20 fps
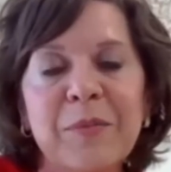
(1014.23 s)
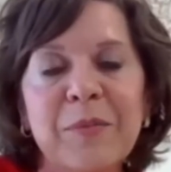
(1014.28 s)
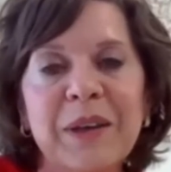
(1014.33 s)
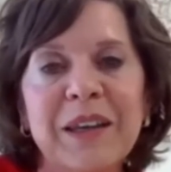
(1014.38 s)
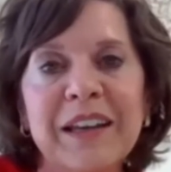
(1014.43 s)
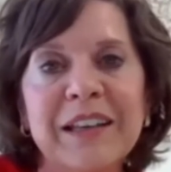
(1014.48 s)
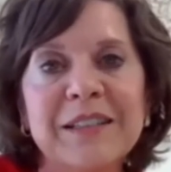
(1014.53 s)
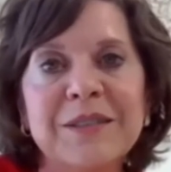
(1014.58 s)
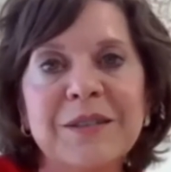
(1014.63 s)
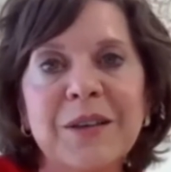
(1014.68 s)

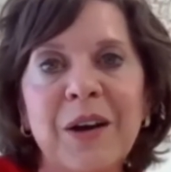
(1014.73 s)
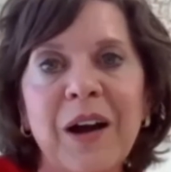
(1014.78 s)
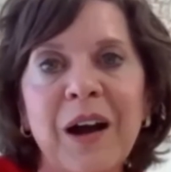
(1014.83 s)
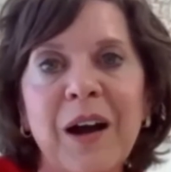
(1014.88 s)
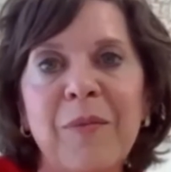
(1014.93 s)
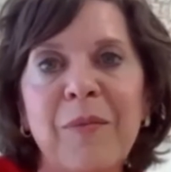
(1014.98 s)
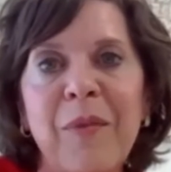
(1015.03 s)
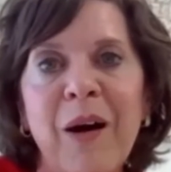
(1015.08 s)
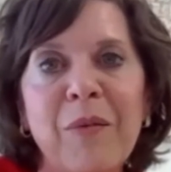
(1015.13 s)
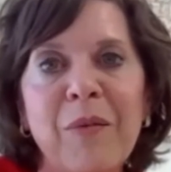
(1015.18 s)
because
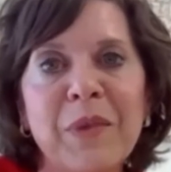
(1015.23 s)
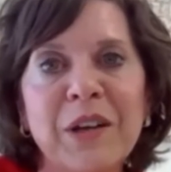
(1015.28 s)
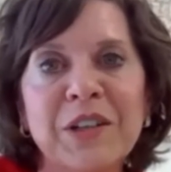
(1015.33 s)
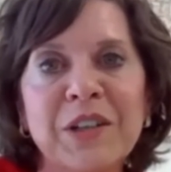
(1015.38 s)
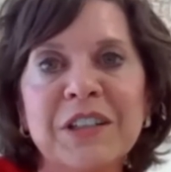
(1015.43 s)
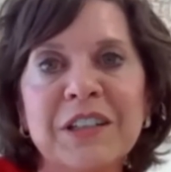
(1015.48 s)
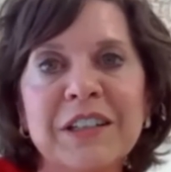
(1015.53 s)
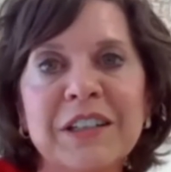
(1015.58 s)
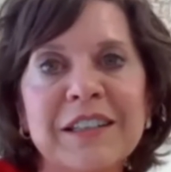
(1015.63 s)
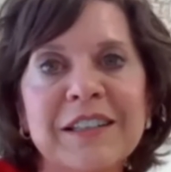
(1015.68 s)
our
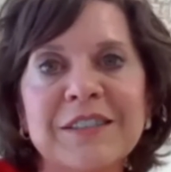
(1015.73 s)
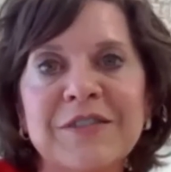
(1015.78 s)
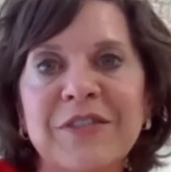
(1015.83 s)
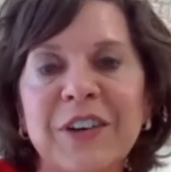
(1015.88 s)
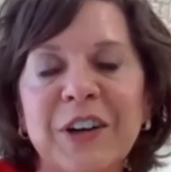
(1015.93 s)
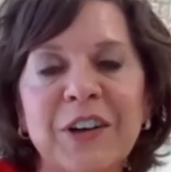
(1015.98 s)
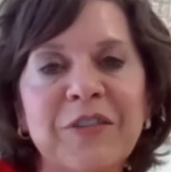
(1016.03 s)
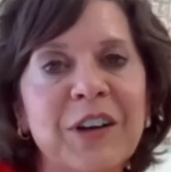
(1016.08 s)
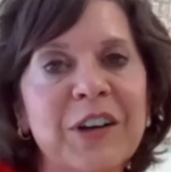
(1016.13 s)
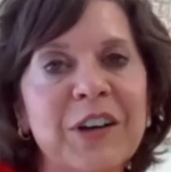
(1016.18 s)
mission is very,